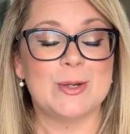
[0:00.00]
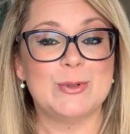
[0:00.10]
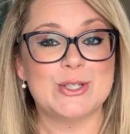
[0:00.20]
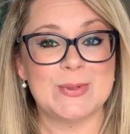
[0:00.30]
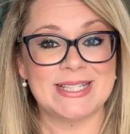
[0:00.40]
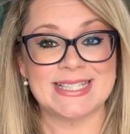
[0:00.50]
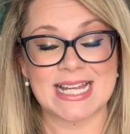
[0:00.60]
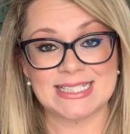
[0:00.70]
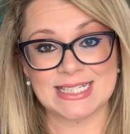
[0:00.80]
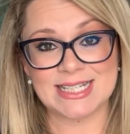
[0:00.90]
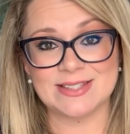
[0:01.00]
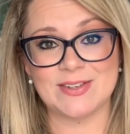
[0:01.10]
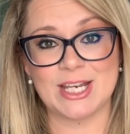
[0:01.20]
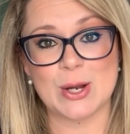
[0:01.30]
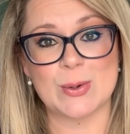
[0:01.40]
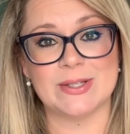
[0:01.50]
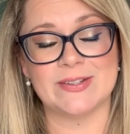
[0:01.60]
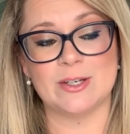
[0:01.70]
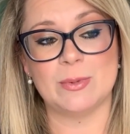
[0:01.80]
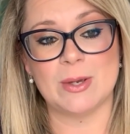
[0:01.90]
which means that today's video is
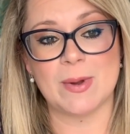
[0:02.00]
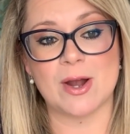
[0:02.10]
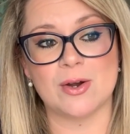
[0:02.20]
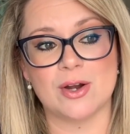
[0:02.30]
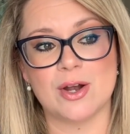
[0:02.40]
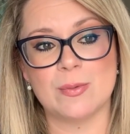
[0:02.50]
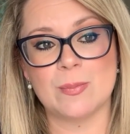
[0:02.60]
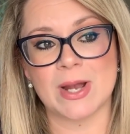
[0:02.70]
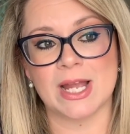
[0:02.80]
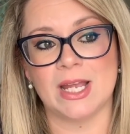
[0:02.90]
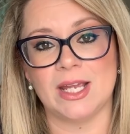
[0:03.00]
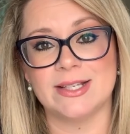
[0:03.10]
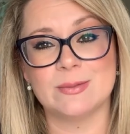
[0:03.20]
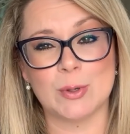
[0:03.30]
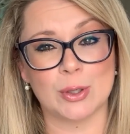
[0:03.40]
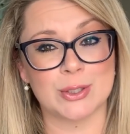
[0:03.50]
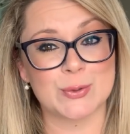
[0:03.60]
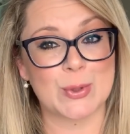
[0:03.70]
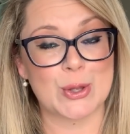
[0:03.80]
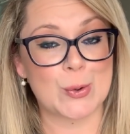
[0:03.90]
going to be about my
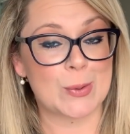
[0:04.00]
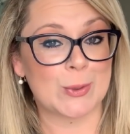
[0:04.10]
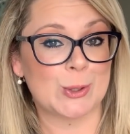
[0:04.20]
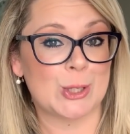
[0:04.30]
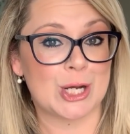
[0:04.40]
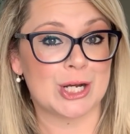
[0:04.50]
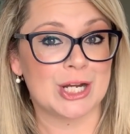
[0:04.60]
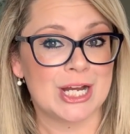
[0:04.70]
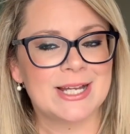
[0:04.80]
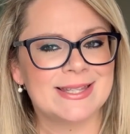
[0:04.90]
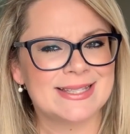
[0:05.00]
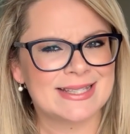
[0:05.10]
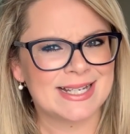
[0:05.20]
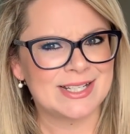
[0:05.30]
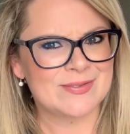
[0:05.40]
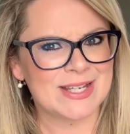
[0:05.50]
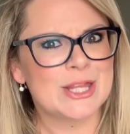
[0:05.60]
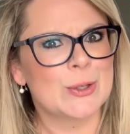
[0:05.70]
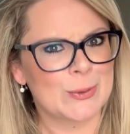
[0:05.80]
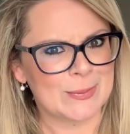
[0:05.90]
experience with criminal law on the side of
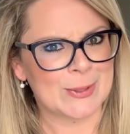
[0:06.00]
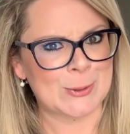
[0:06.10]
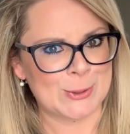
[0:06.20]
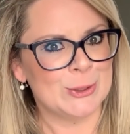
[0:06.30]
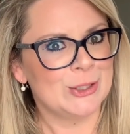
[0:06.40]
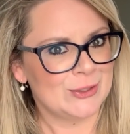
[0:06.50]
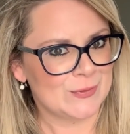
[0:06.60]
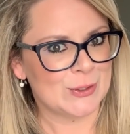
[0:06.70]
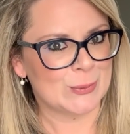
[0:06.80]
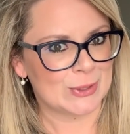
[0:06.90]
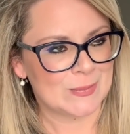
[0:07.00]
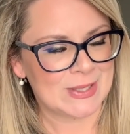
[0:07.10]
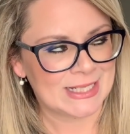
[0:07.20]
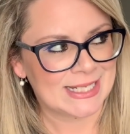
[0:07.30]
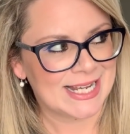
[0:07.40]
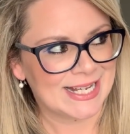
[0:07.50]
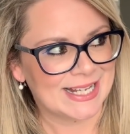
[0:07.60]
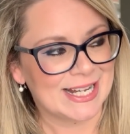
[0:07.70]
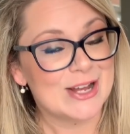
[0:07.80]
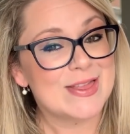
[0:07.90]
like the criminal, if you know what I mean,
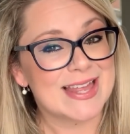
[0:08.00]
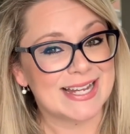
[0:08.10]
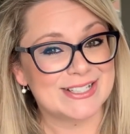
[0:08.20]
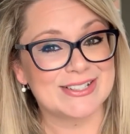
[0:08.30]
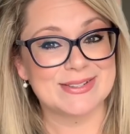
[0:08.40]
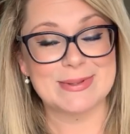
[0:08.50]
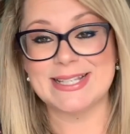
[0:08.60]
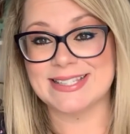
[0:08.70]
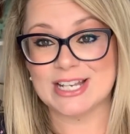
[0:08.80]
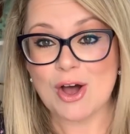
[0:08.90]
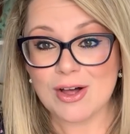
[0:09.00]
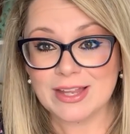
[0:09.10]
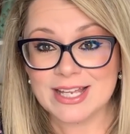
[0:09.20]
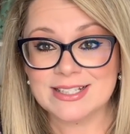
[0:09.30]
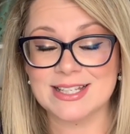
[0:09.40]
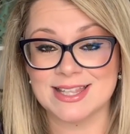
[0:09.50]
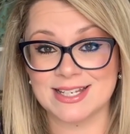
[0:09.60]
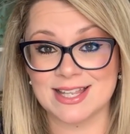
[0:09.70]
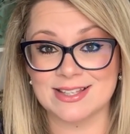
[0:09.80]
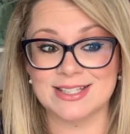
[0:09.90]
that took place in Holland, in the
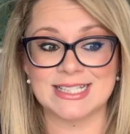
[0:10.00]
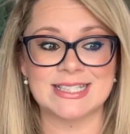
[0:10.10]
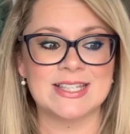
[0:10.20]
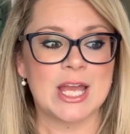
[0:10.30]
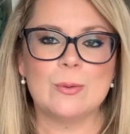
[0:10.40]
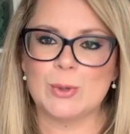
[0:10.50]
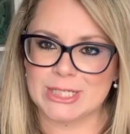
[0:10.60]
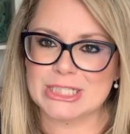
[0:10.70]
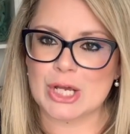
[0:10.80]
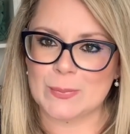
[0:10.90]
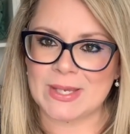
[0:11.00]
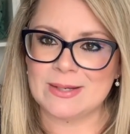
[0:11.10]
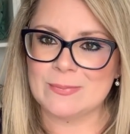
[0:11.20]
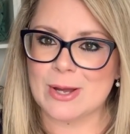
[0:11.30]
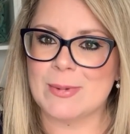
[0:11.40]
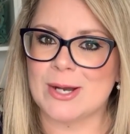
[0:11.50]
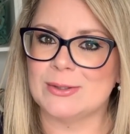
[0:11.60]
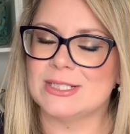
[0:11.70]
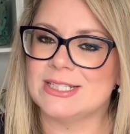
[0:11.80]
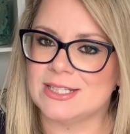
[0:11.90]
Netherlands, and what it taught me
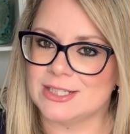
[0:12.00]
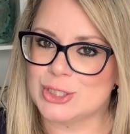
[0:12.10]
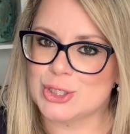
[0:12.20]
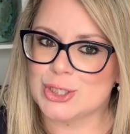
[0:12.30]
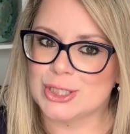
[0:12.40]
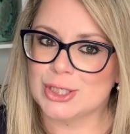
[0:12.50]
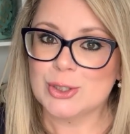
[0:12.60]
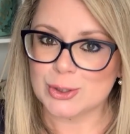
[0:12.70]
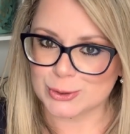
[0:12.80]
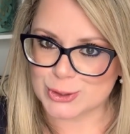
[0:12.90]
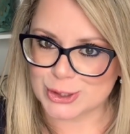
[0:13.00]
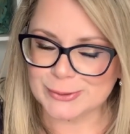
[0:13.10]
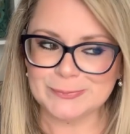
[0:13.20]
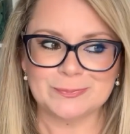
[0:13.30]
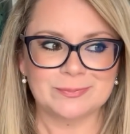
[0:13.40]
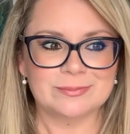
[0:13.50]
about Dutch culture.